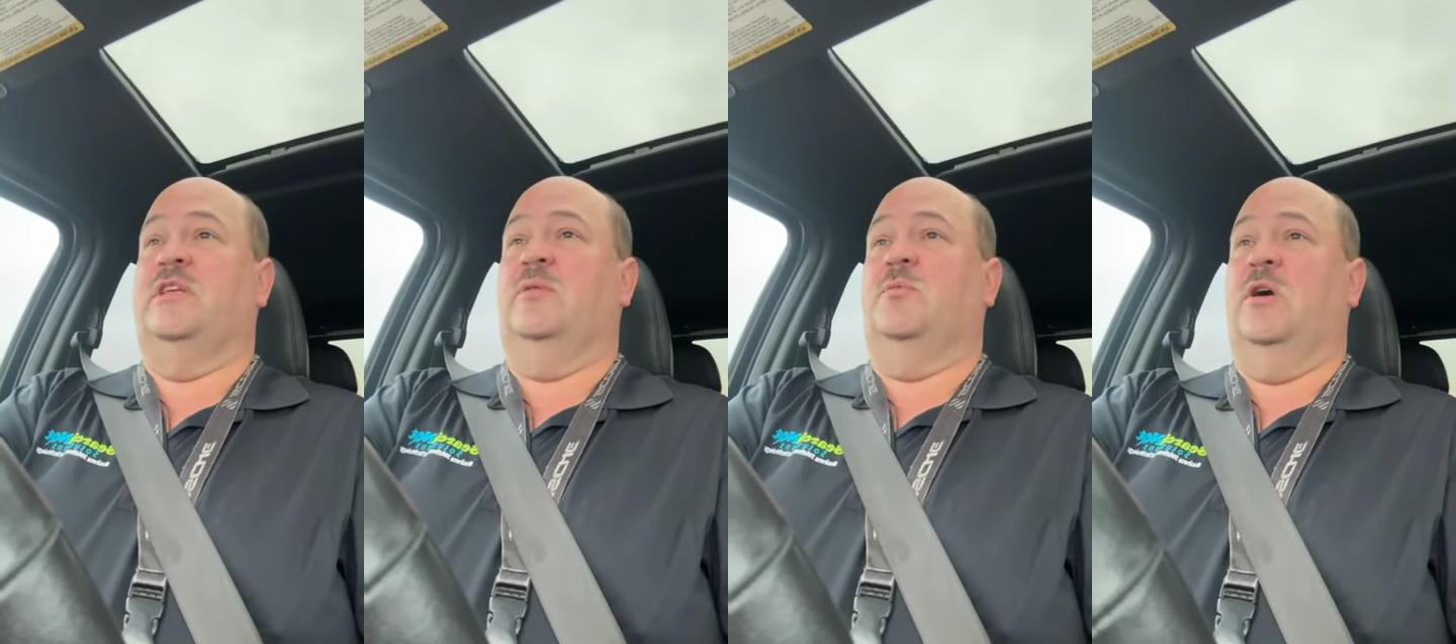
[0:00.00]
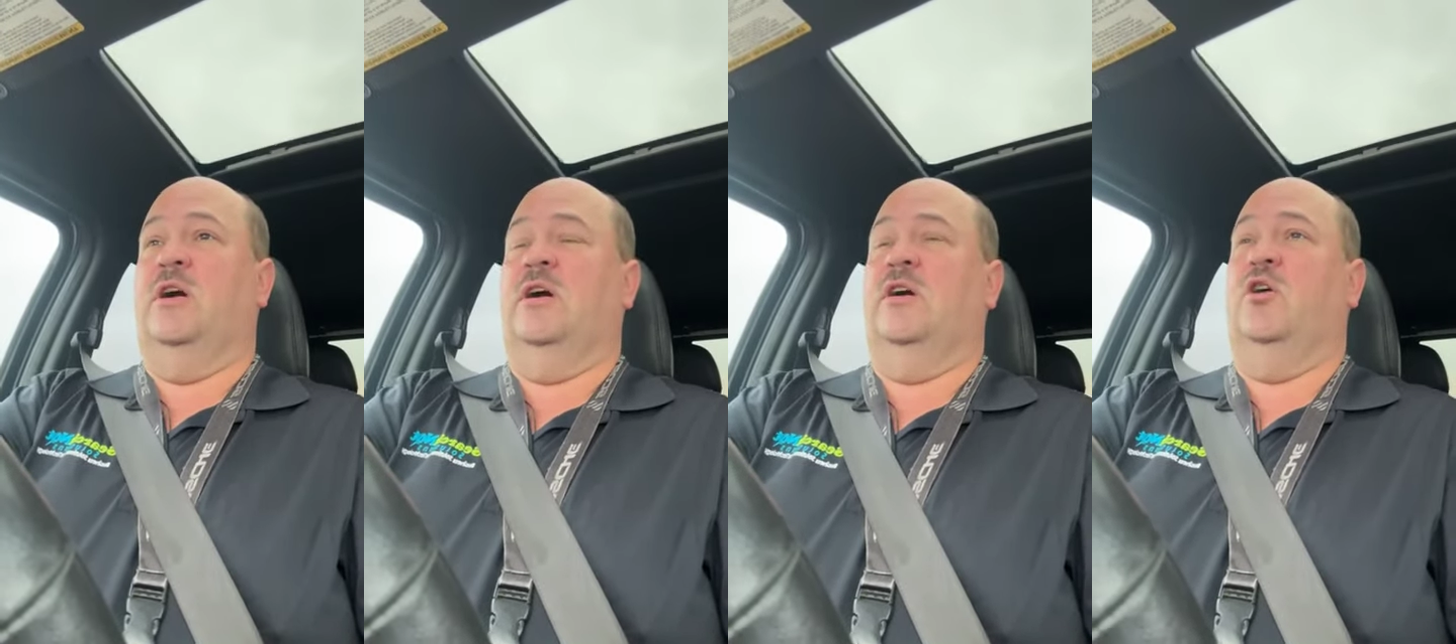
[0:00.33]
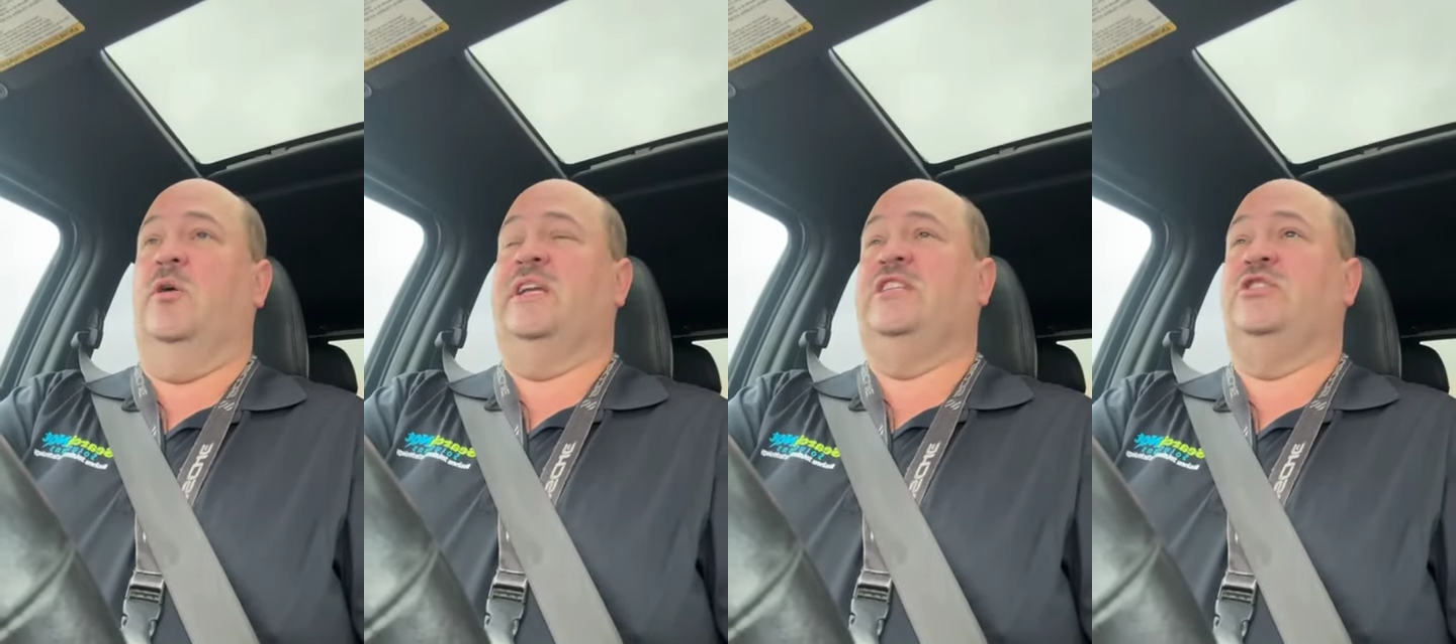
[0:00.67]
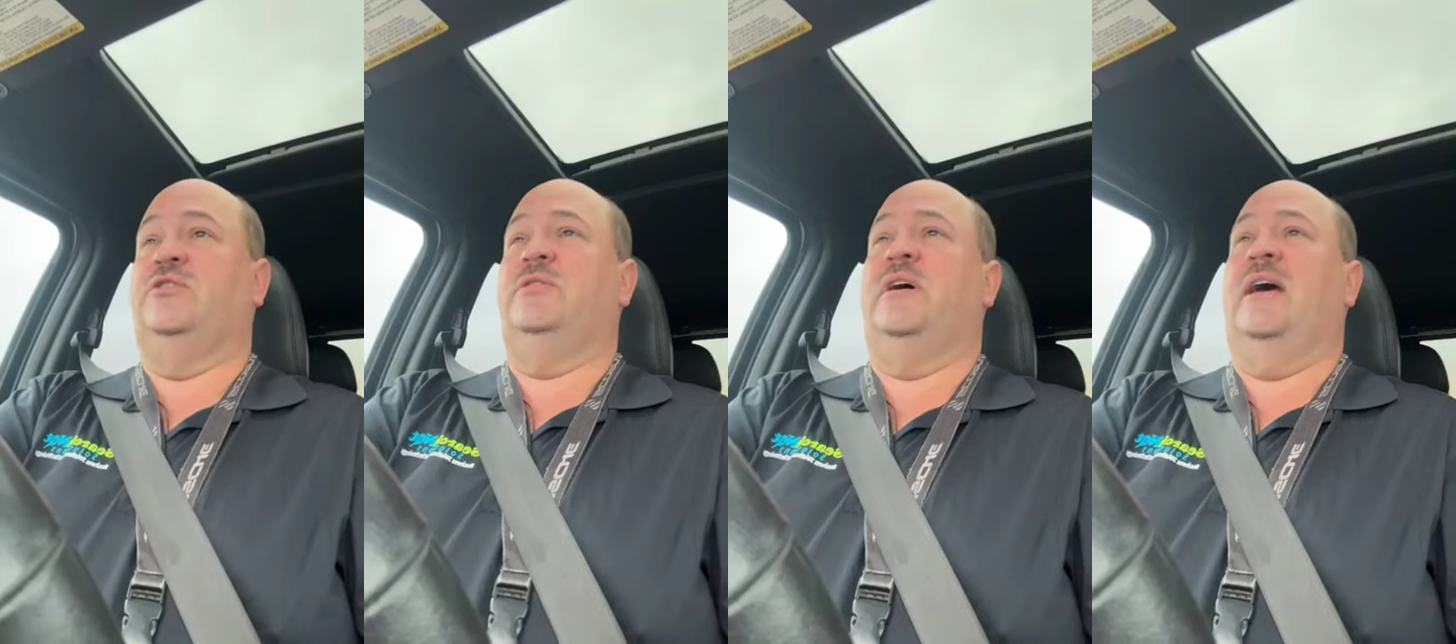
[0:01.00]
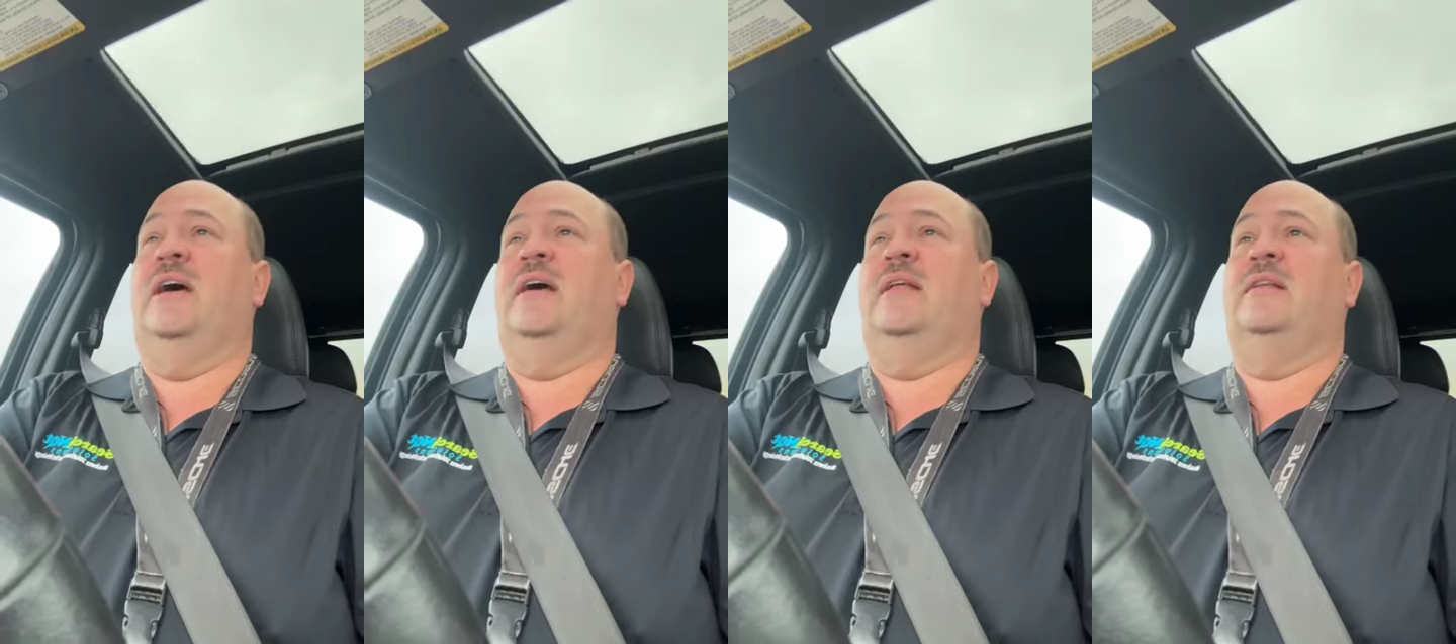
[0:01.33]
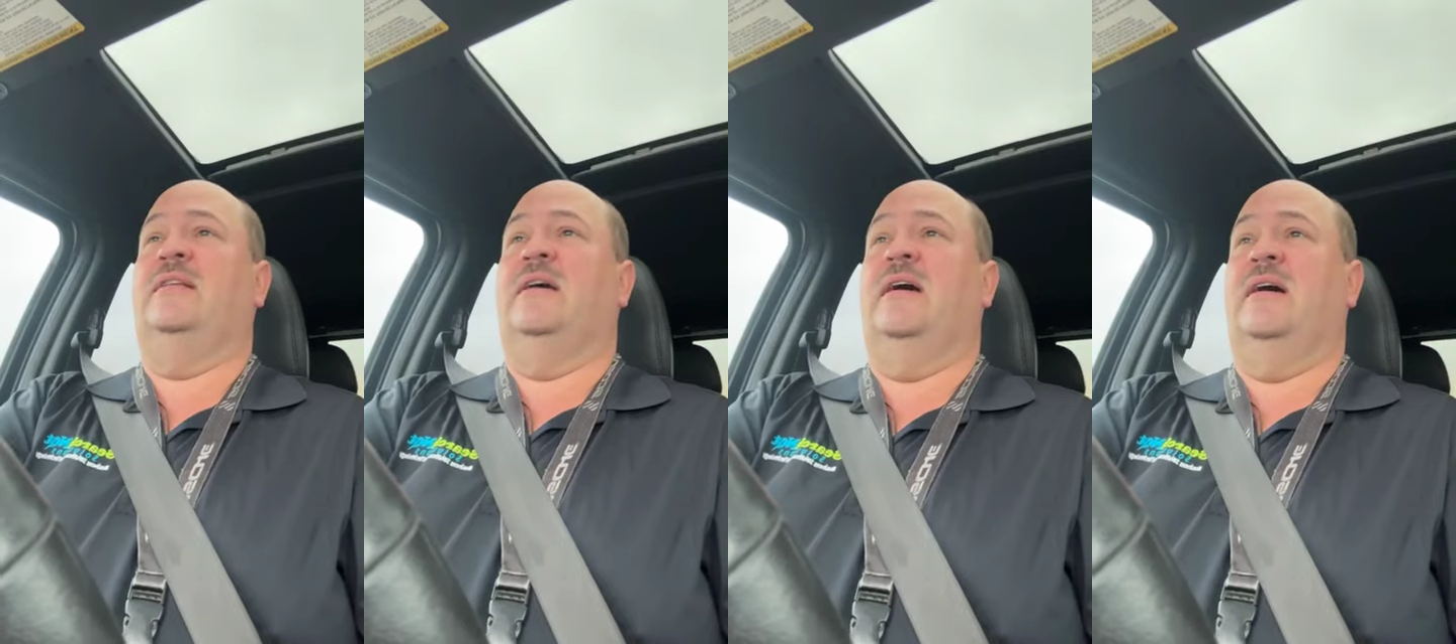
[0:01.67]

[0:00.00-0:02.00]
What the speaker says: that we're going to, and